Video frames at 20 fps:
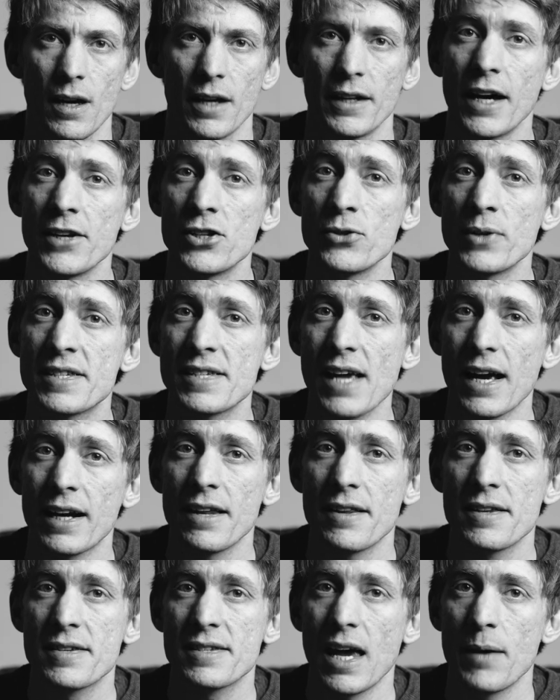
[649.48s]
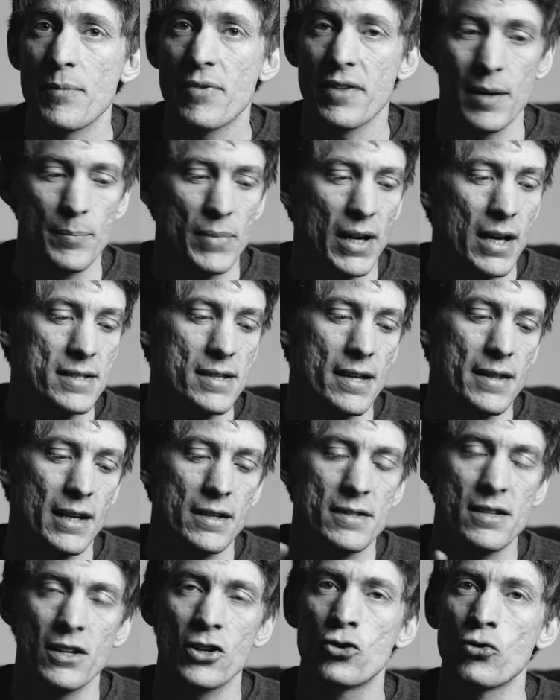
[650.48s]
And I do exactly the same thing because I
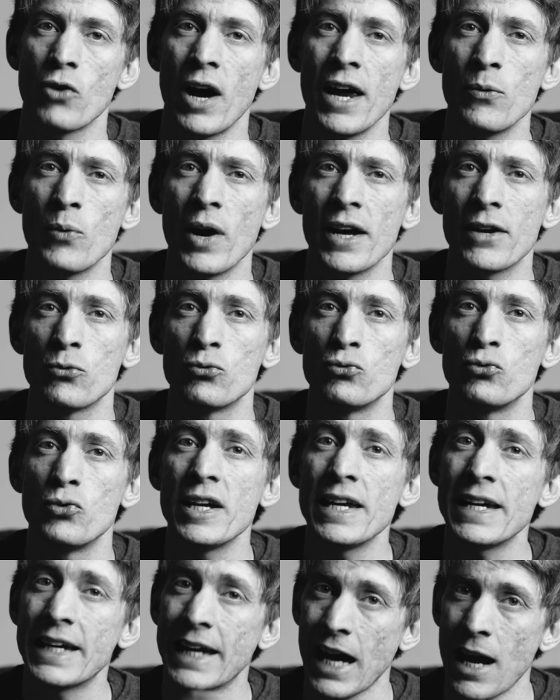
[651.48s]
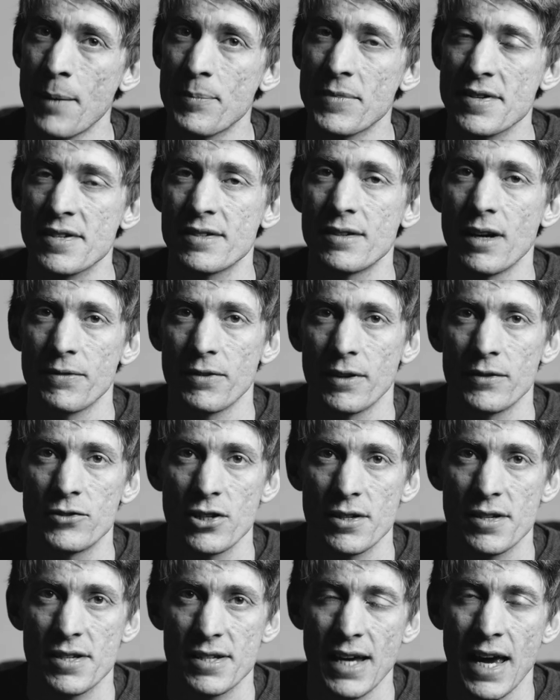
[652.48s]
think it's a great way to recap the stuff I've
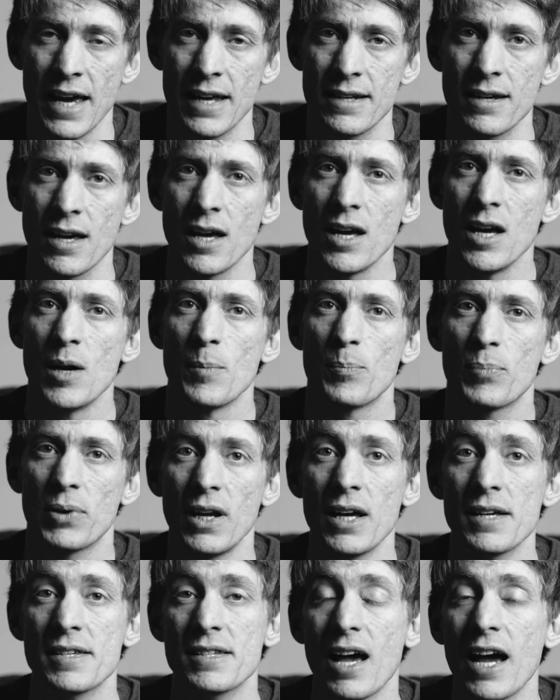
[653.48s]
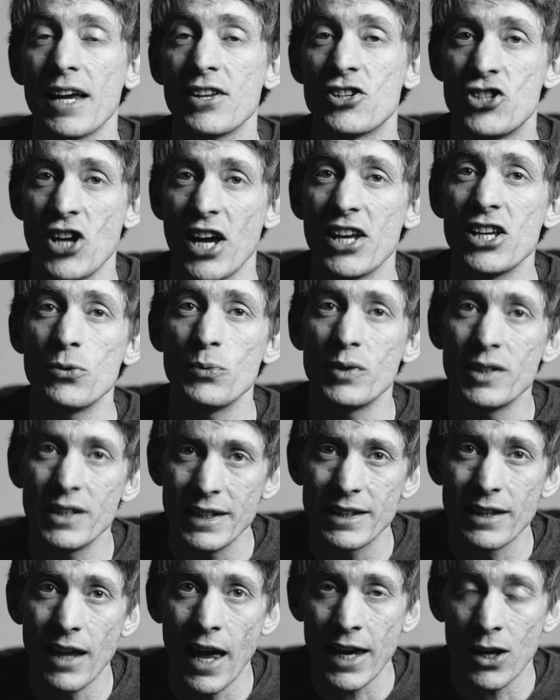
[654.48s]
just said. Plus, I
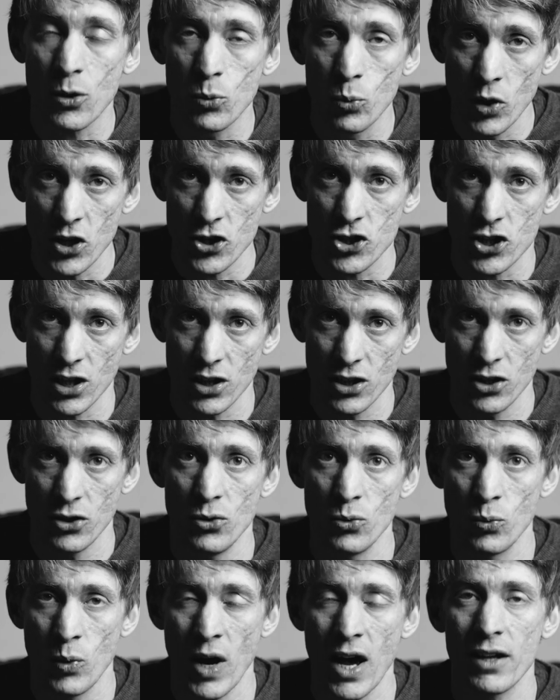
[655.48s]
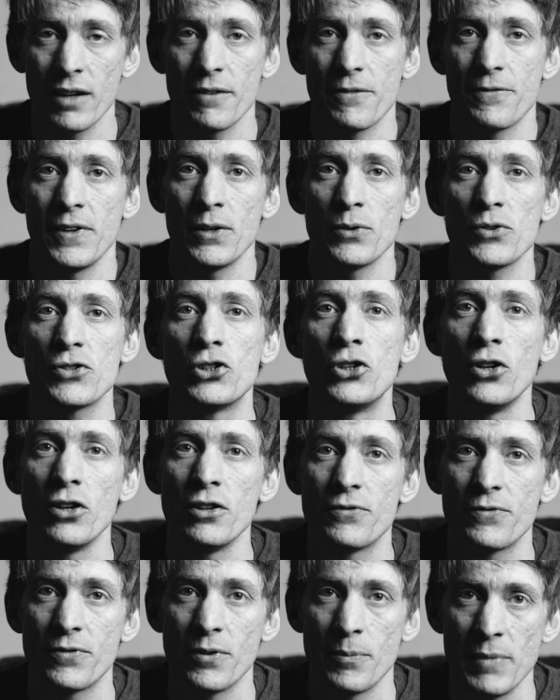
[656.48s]
genuinely like wishing you well. It feels
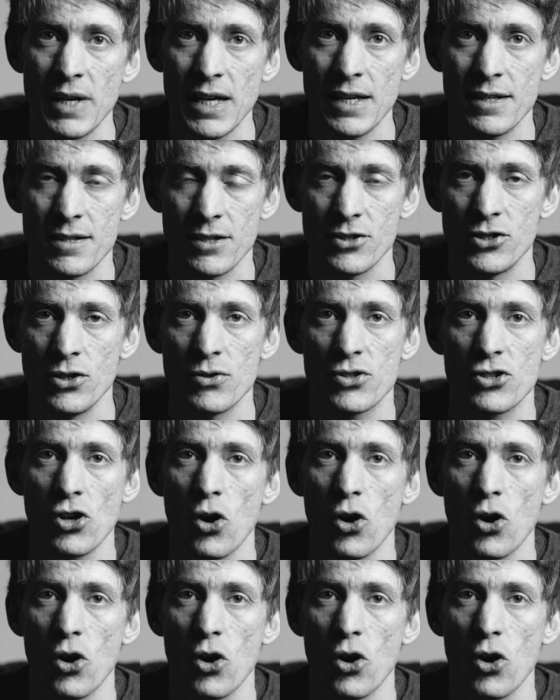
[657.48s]
good for me to do.